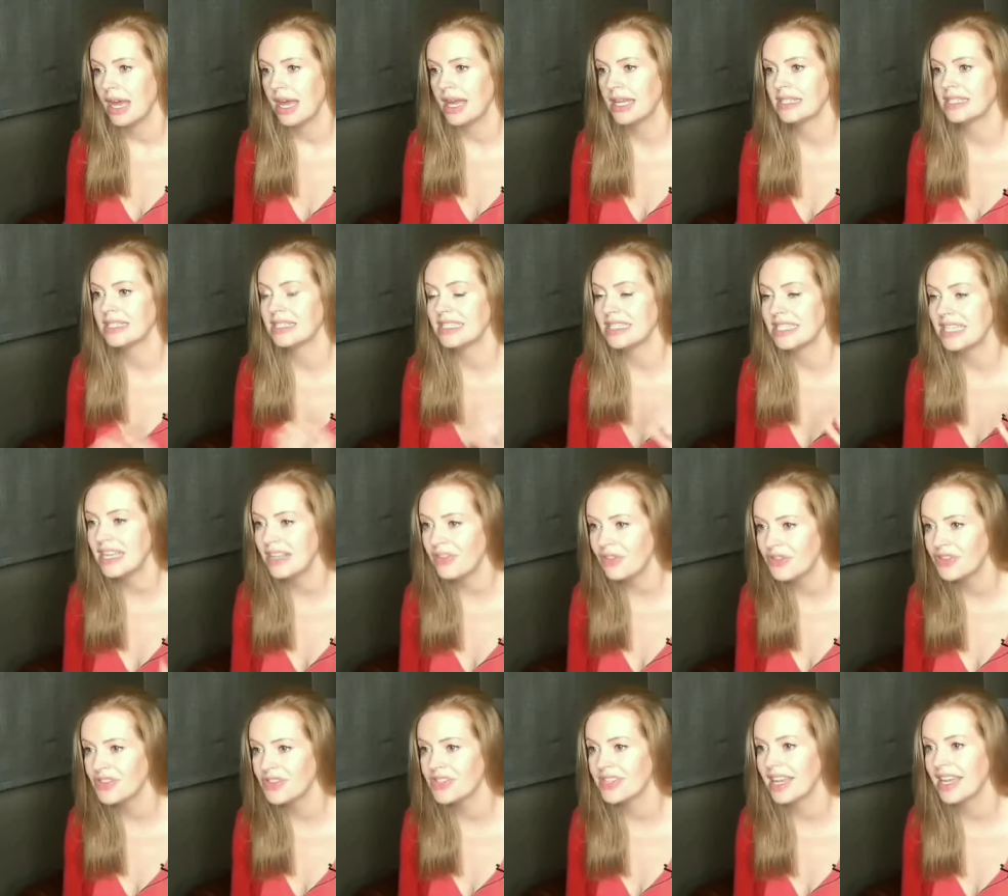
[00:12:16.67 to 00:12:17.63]
And
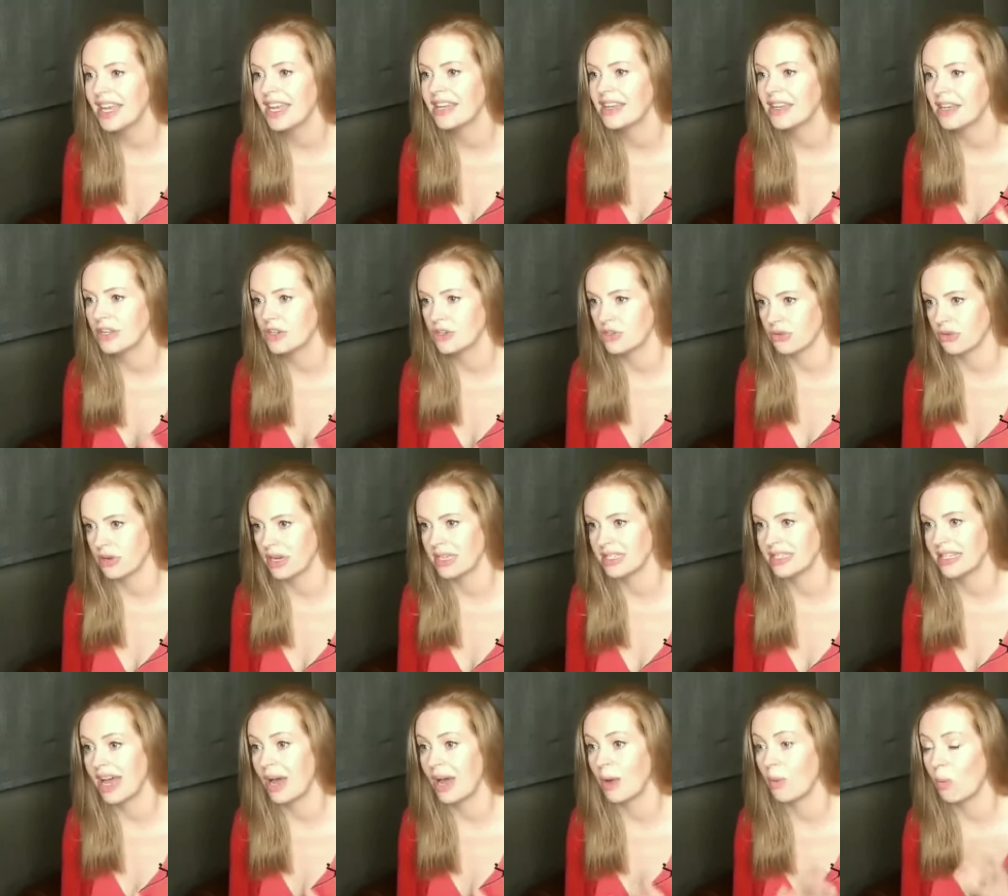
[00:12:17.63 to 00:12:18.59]
deaths and
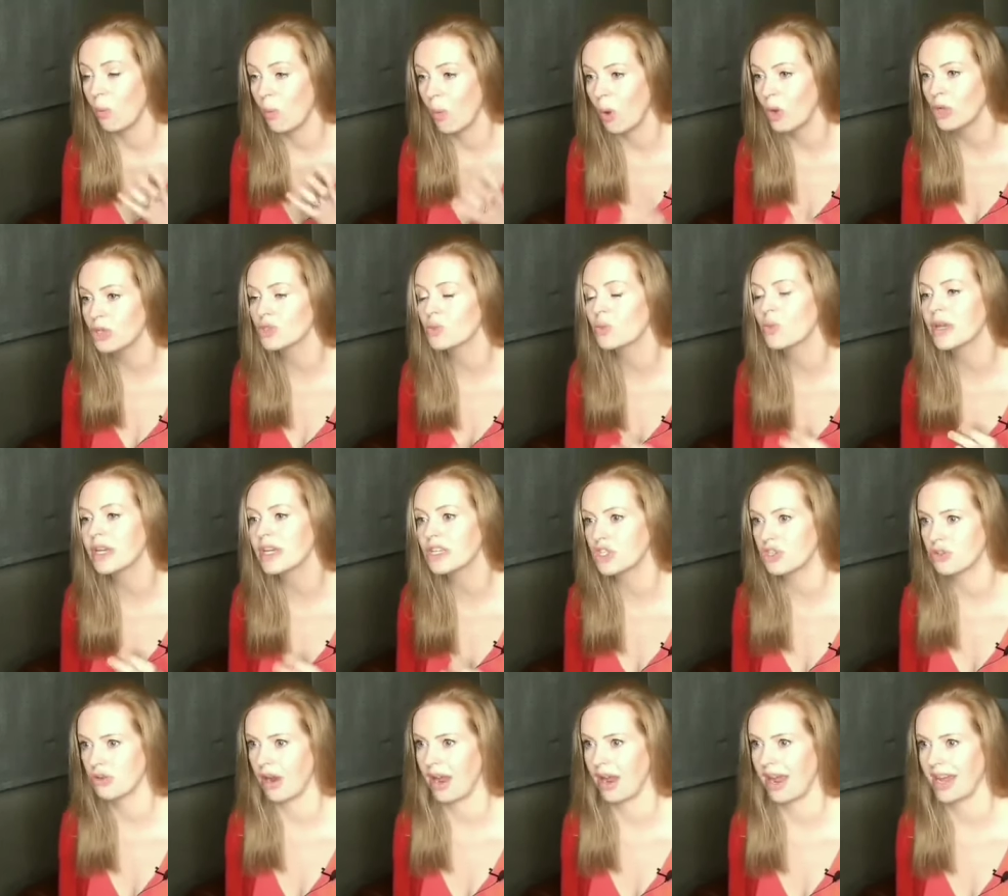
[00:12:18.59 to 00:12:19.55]
injuries are what we
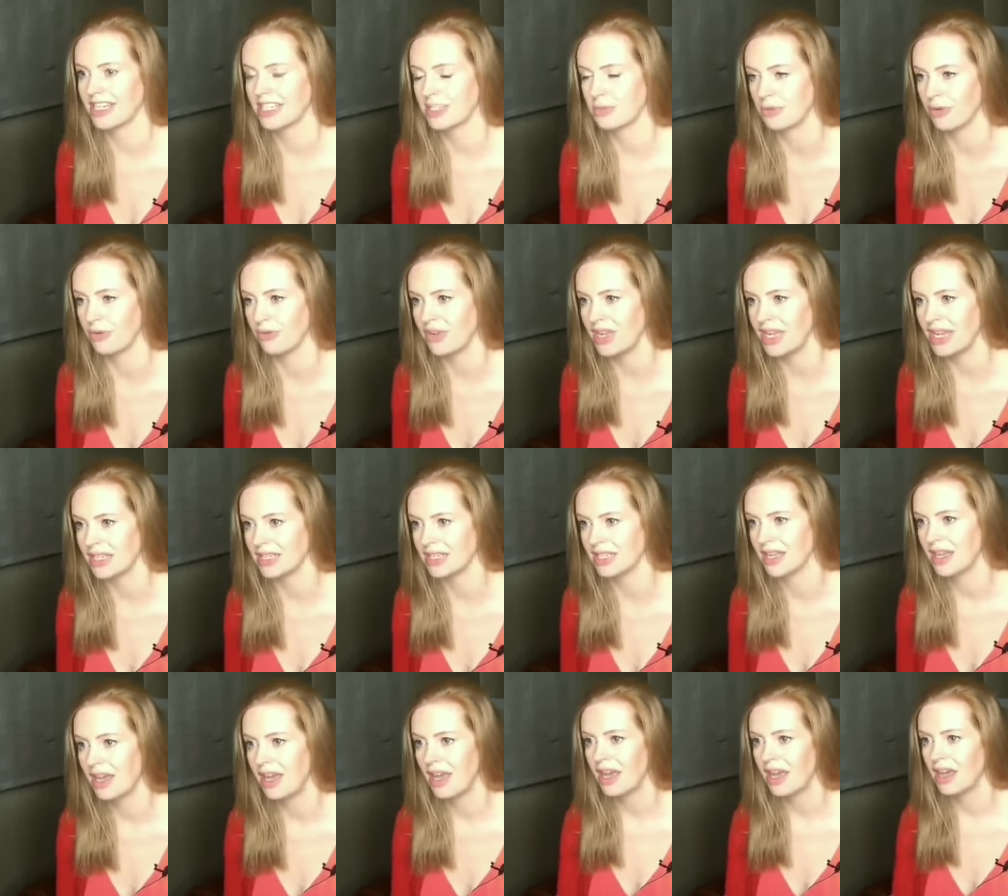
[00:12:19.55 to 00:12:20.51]
are trying to
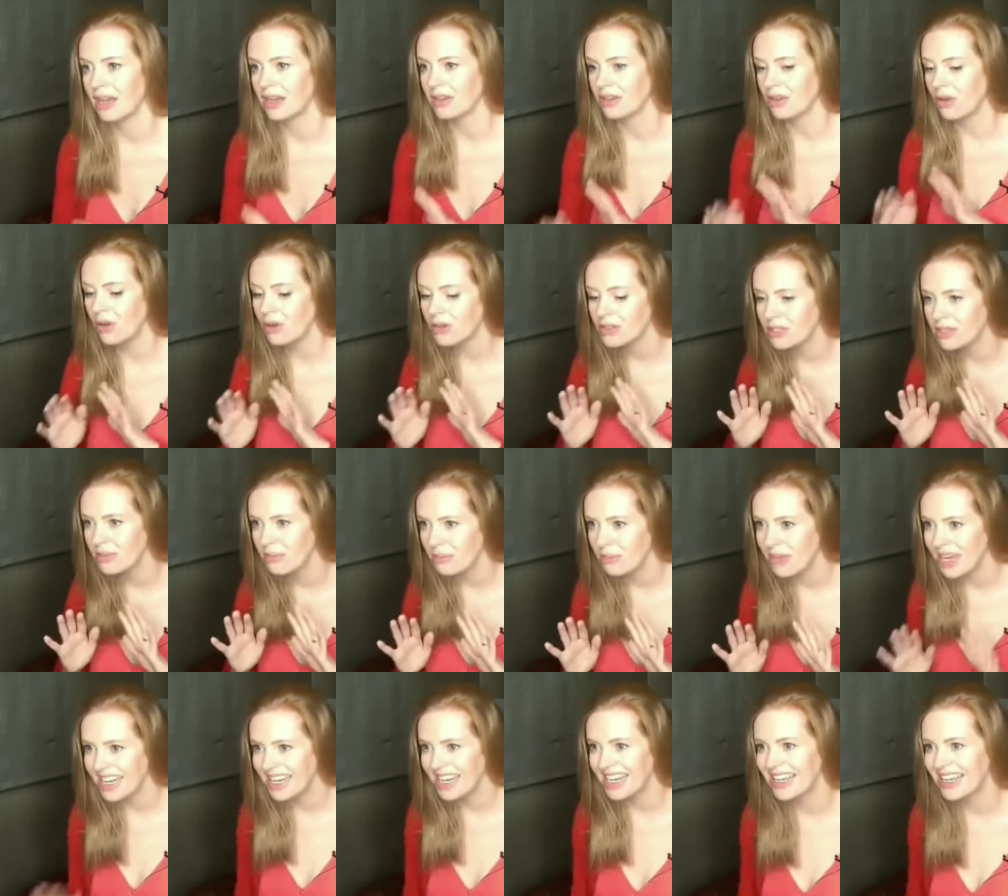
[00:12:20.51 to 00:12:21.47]
prevent, not
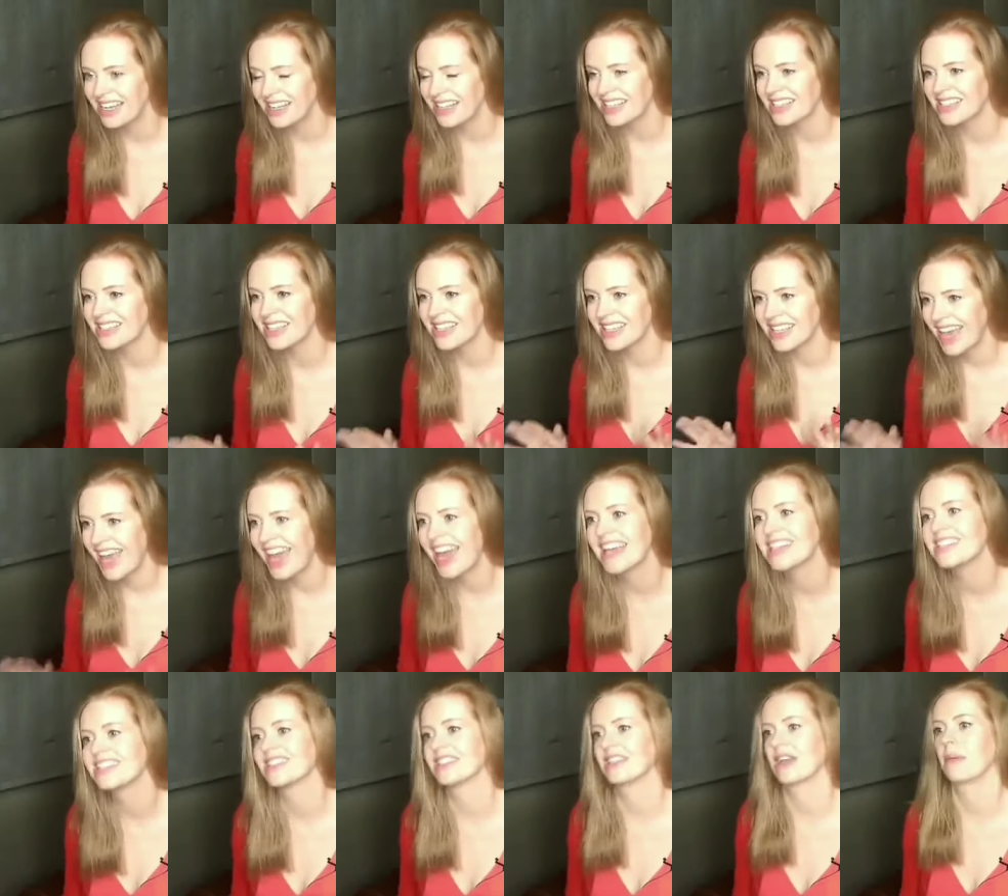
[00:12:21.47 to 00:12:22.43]
meaningless
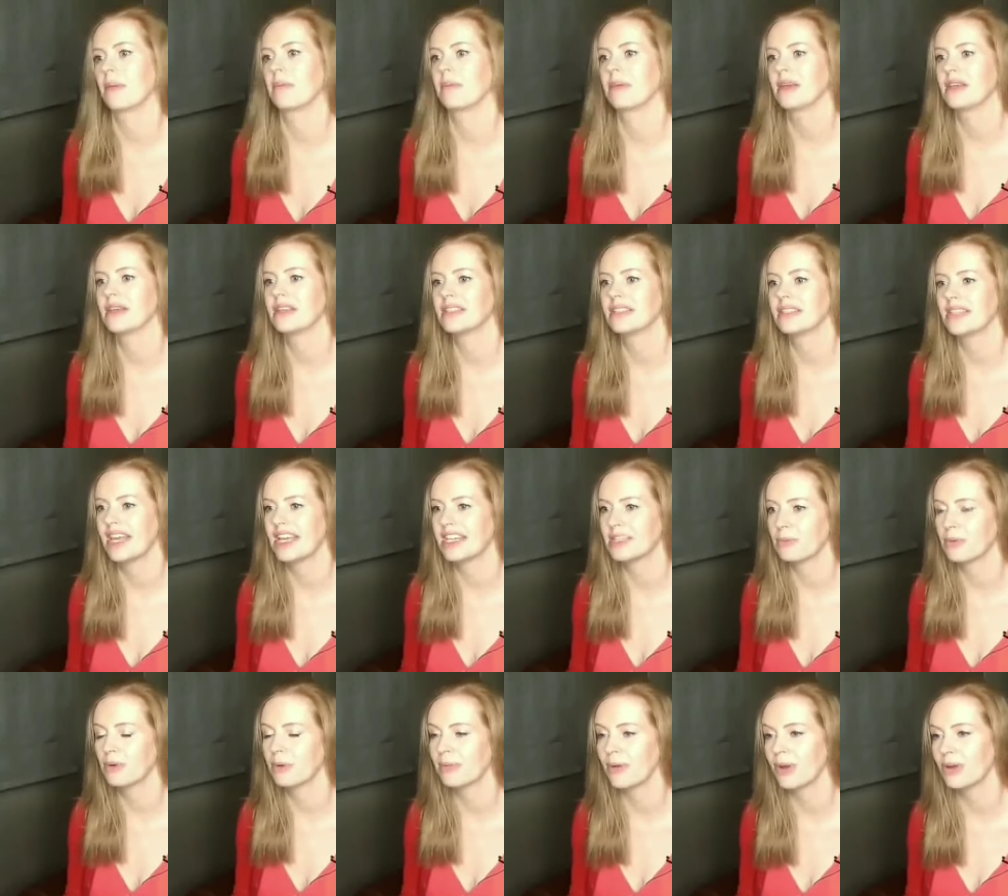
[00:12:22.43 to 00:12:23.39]
case numbers
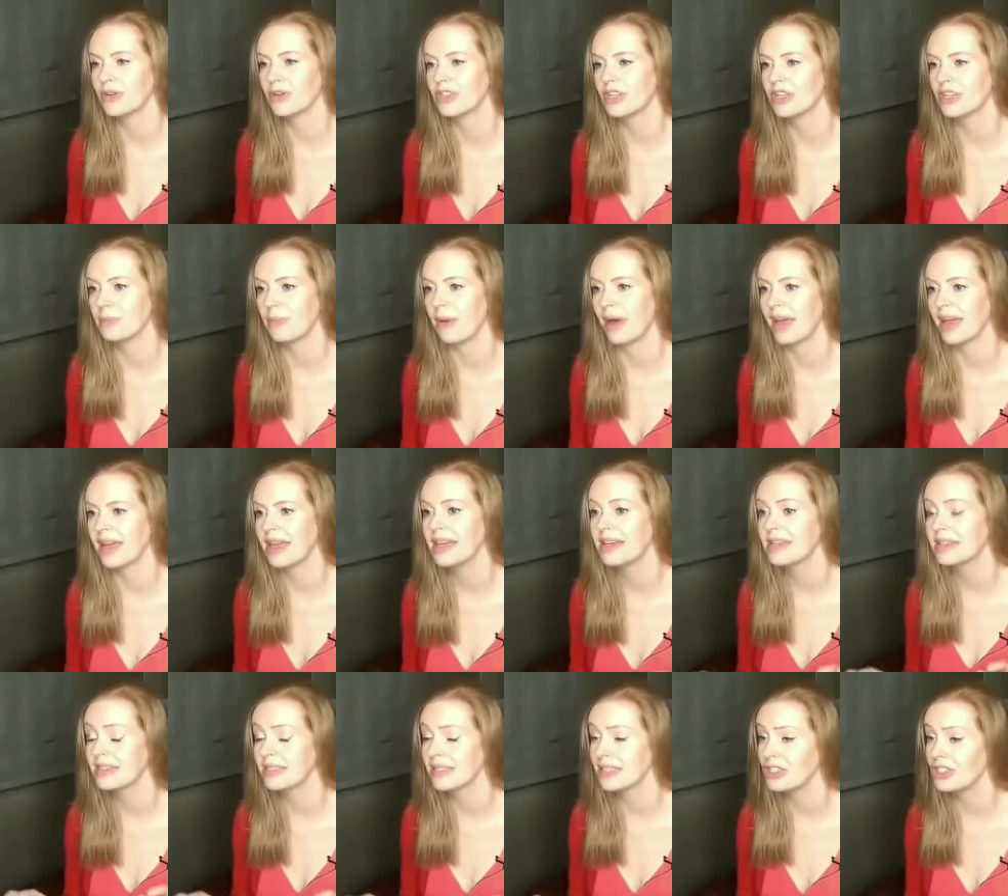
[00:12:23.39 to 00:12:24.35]
as promoted
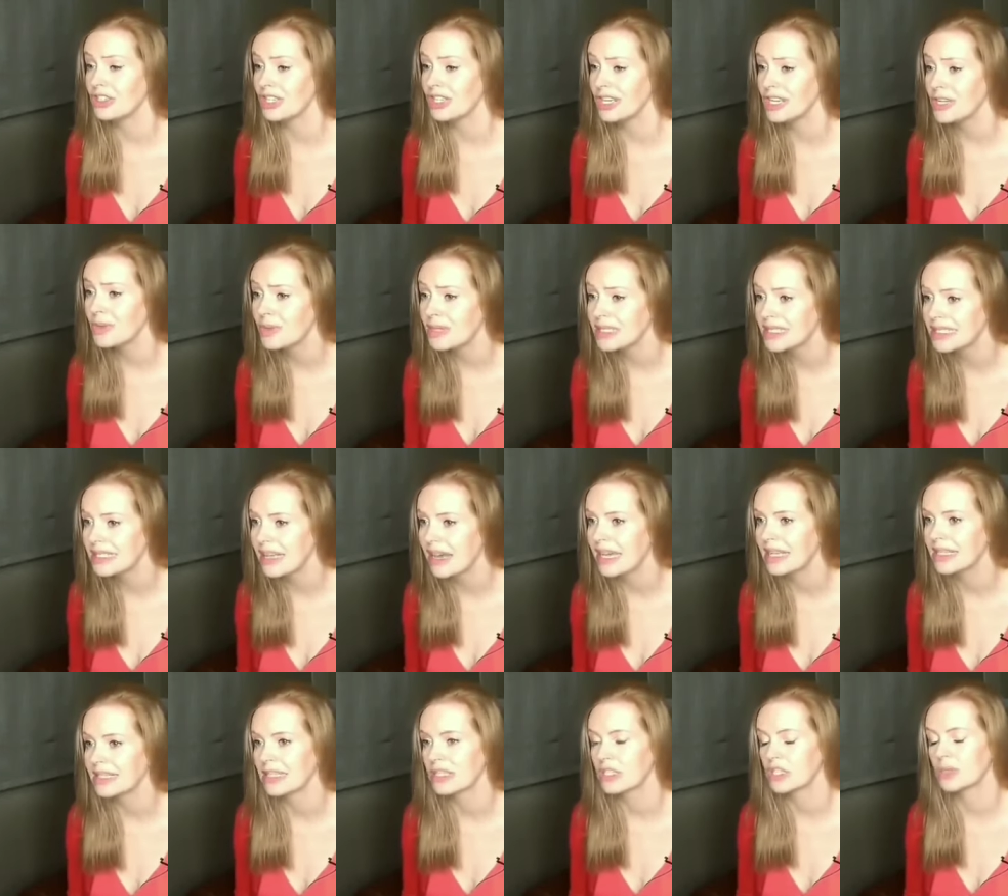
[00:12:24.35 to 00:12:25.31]
by disingenuous
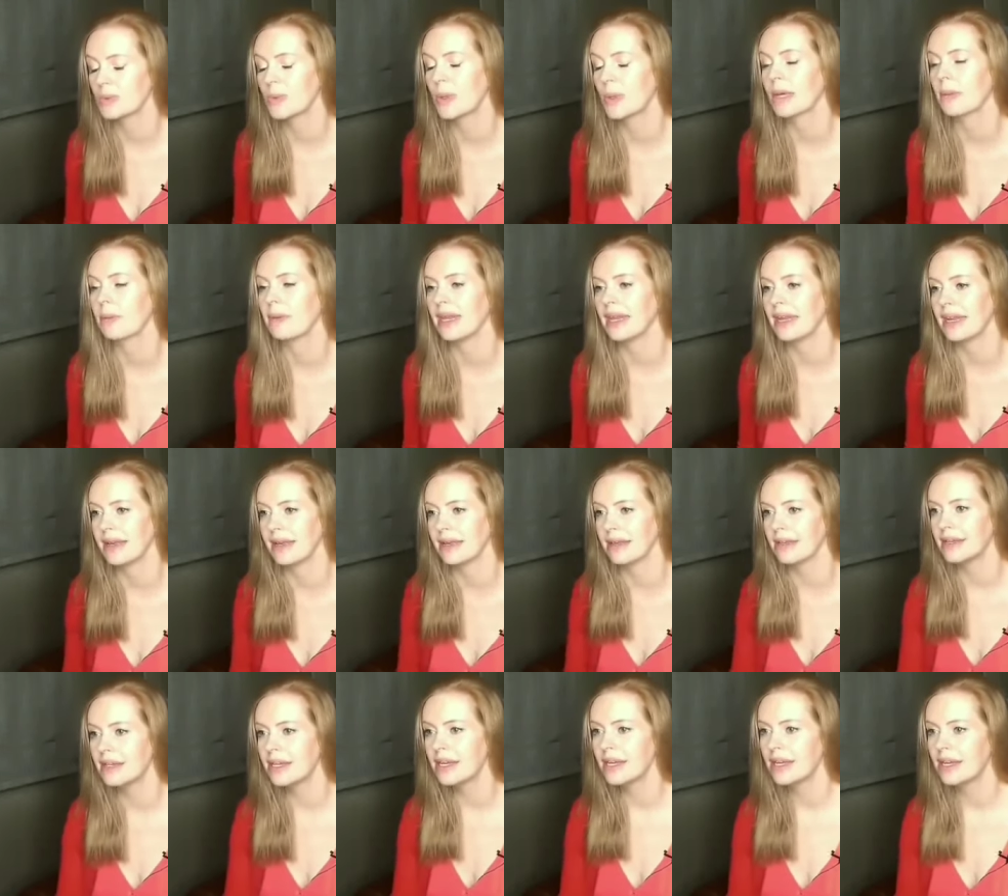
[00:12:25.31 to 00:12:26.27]
sites such as Wikipedia.